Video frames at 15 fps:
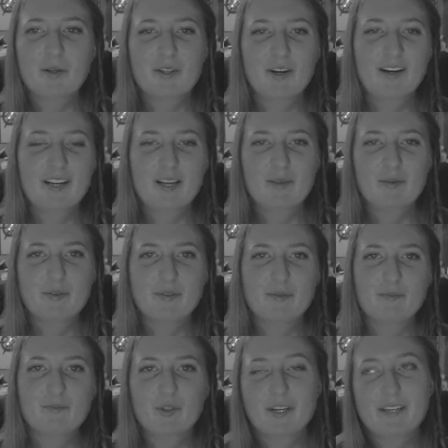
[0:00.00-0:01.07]
trying to get through
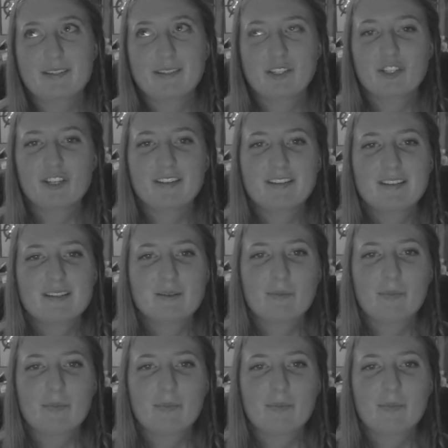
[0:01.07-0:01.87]
some transitions,